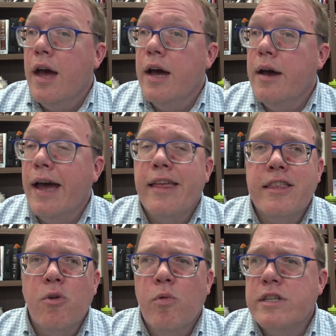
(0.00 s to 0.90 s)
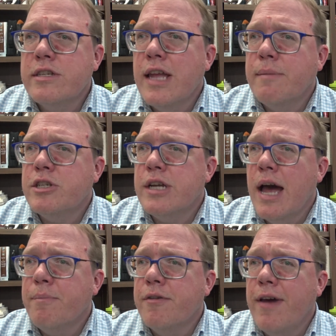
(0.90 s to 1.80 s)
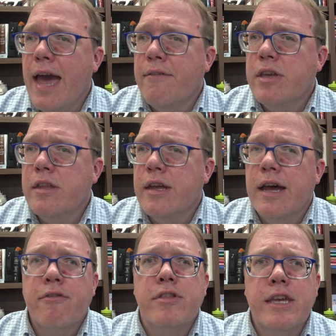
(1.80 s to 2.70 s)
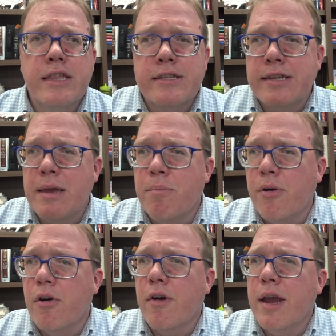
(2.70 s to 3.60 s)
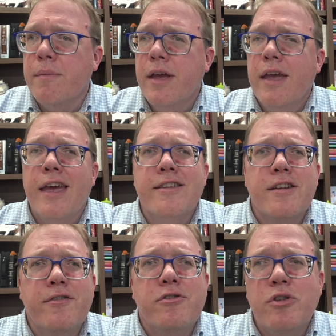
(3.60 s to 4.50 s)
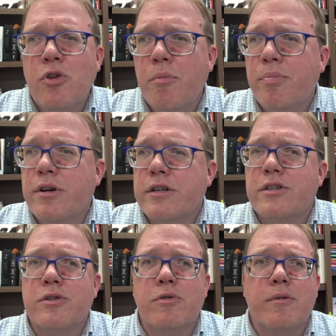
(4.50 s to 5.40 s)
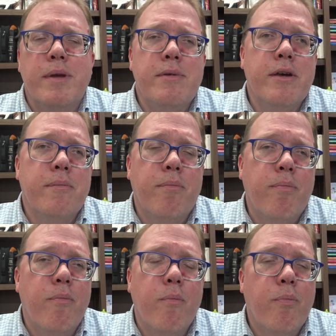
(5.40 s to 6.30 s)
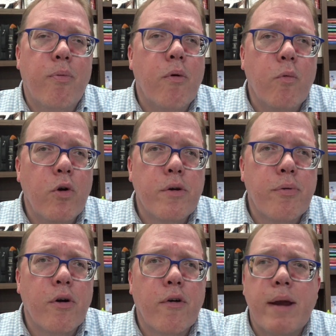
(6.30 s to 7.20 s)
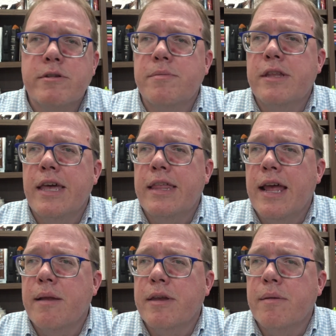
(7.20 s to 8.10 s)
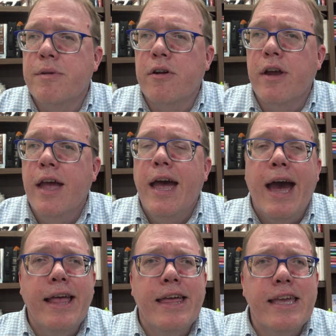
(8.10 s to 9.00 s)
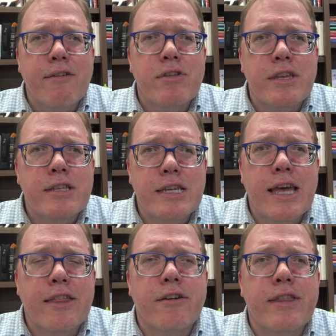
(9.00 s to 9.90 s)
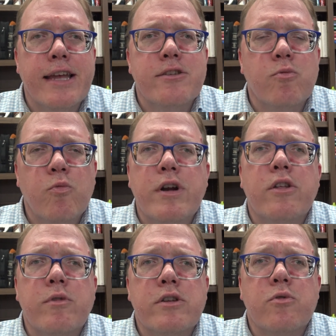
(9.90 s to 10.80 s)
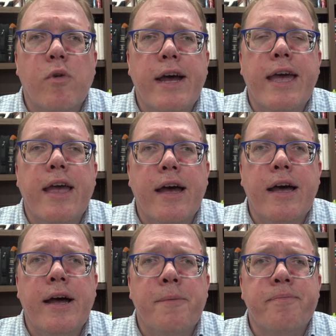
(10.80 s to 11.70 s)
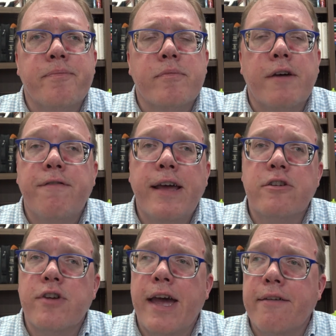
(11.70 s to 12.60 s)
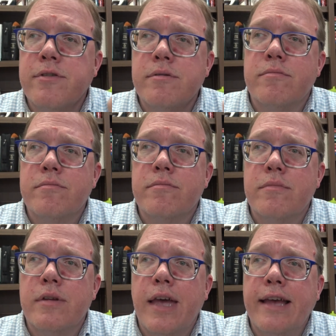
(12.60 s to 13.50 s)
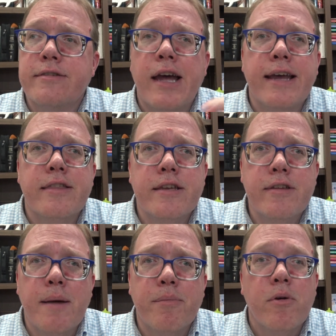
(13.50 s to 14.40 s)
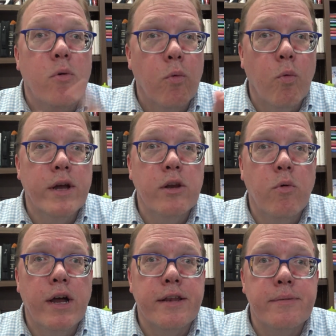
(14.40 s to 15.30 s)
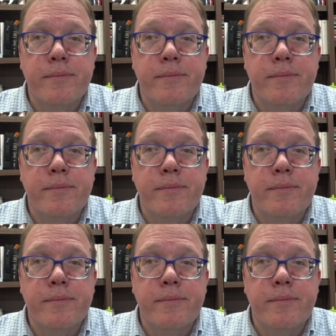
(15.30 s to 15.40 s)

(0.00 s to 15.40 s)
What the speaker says: I like the one-stop shop of having everything in the same program instead of using notebooks or maybe a Word program or something like that on my computer. I like everything together, and that's one of the reasons why Final Draft has tied things up one-to-one.